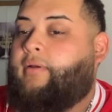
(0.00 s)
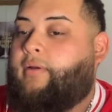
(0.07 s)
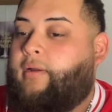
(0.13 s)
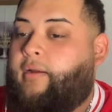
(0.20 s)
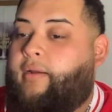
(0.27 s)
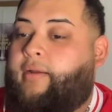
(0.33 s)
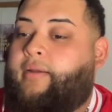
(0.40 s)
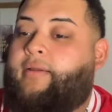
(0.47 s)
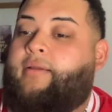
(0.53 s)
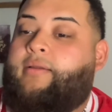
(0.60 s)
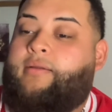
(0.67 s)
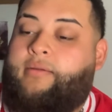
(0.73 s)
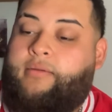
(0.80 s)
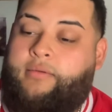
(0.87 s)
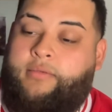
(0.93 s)
All right.
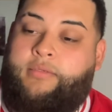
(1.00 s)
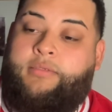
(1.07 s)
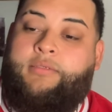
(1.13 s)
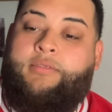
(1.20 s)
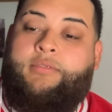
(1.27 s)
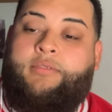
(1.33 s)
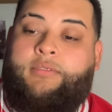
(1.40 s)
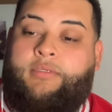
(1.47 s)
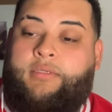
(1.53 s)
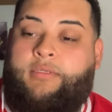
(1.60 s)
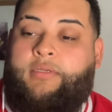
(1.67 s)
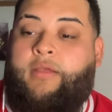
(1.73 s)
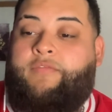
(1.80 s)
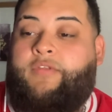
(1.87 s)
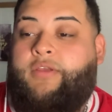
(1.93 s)

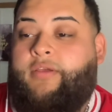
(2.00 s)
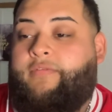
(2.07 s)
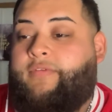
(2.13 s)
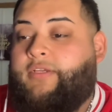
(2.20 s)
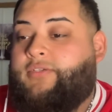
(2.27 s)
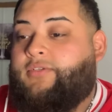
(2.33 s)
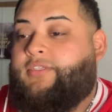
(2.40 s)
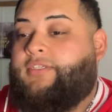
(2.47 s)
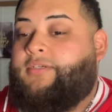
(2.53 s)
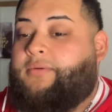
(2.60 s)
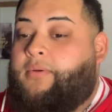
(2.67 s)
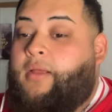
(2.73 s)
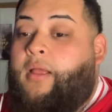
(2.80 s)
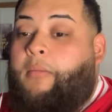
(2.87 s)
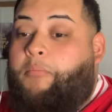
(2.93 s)
Definitely good visuals too,
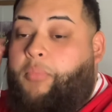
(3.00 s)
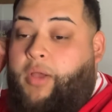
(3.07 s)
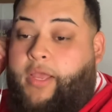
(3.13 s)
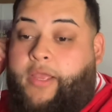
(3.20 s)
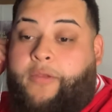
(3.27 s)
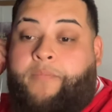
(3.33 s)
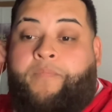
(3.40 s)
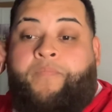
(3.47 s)
but